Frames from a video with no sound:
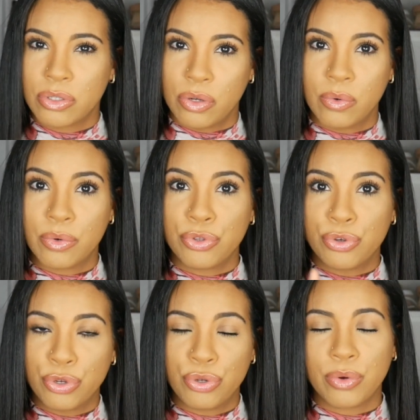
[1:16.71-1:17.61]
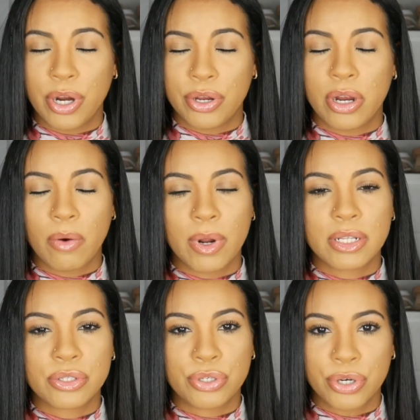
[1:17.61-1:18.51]
So you can do it on your hair when
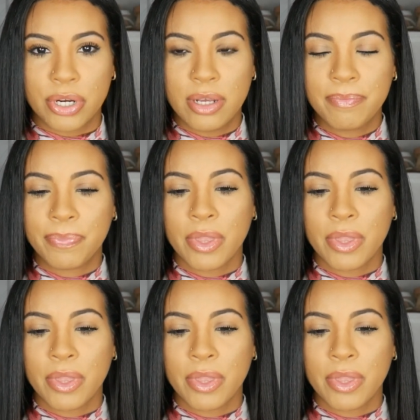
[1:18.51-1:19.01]
it's dirty.